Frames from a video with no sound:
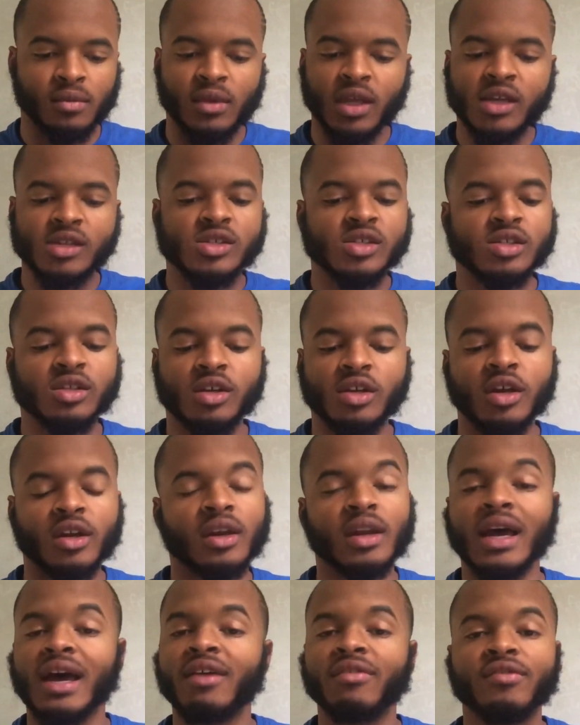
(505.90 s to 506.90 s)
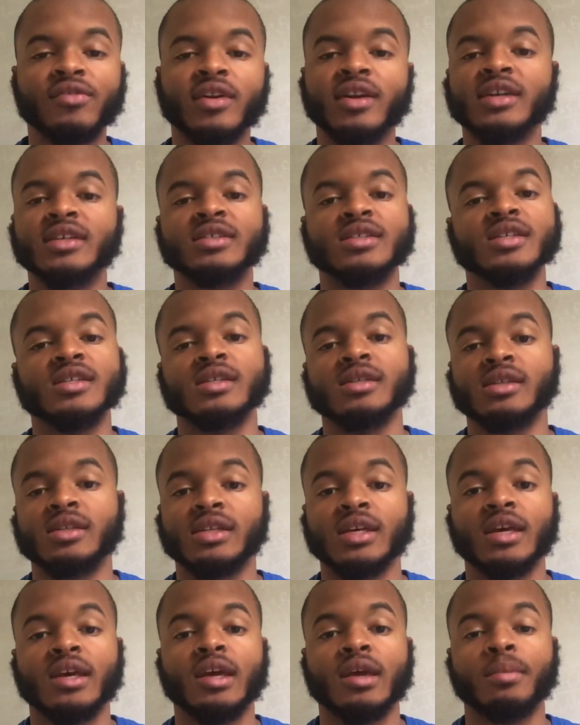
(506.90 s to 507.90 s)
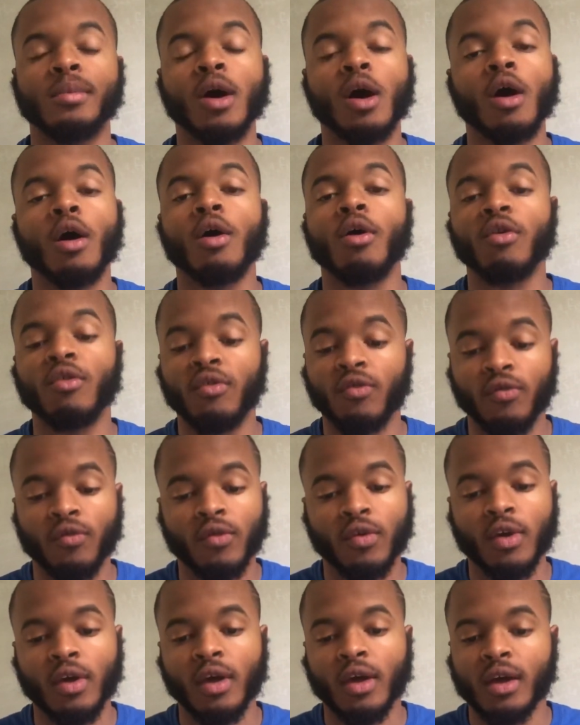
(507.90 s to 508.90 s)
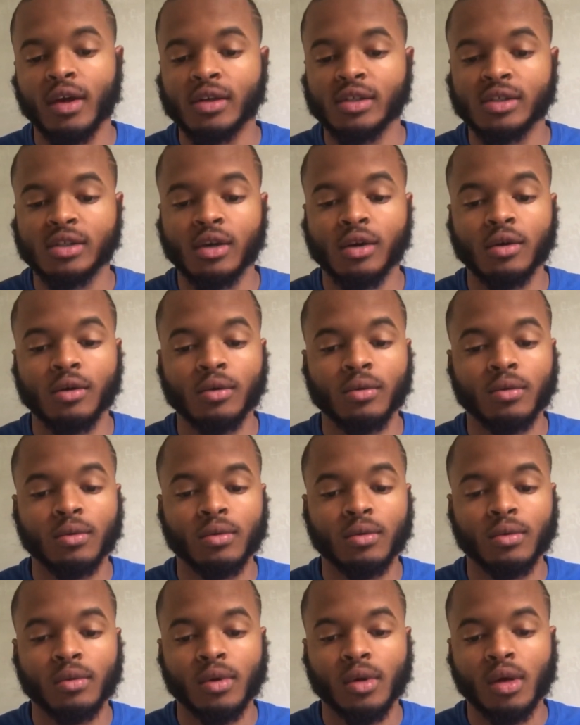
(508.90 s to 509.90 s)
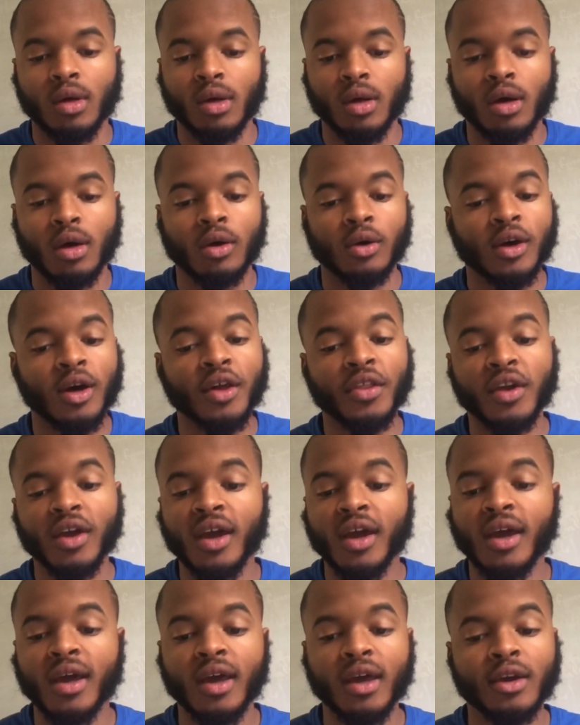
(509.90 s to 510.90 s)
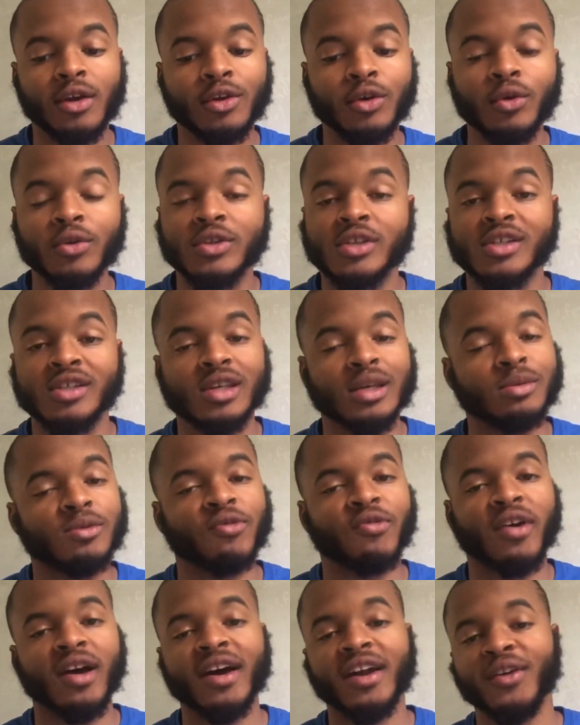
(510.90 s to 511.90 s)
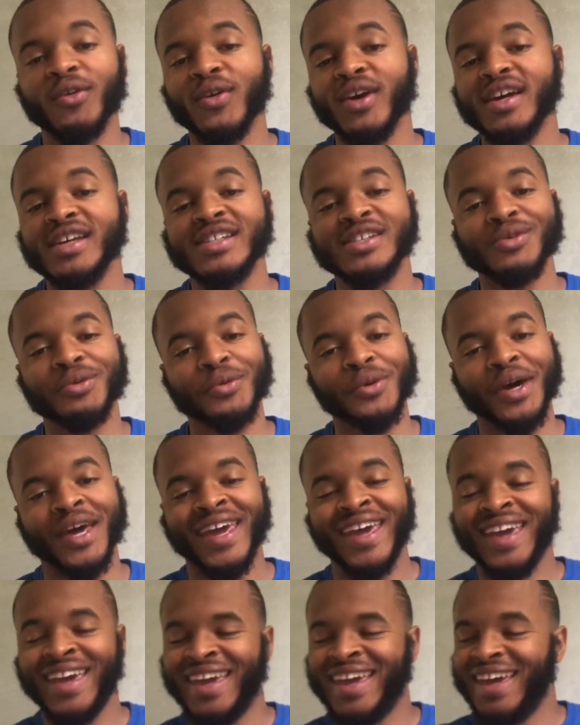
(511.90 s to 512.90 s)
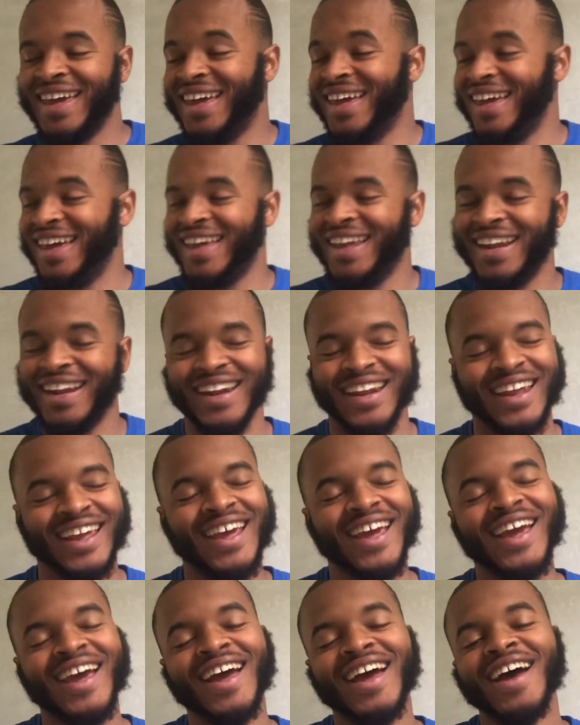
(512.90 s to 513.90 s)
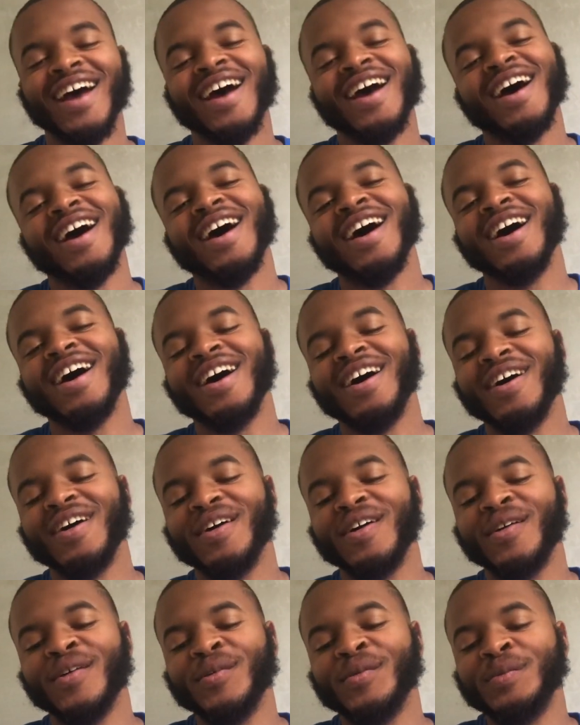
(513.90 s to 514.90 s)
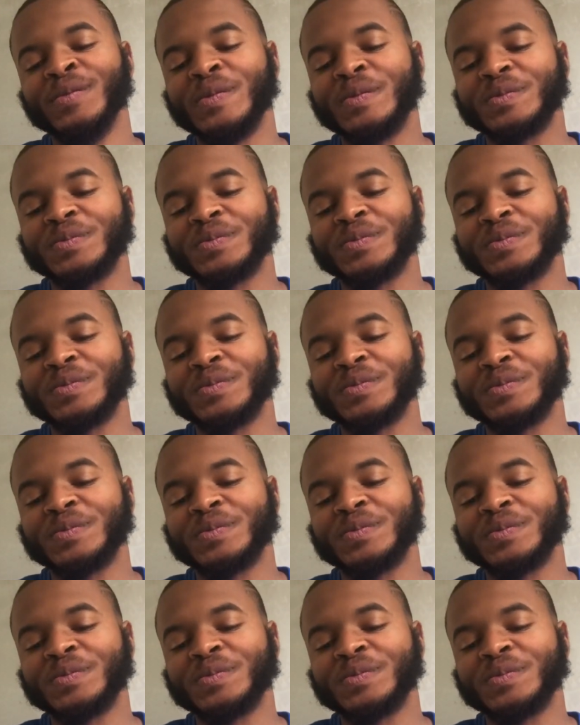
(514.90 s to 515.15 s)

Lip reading: they just could not finish this team off. So, on the other hand, Duke just keeps finding ways to win. A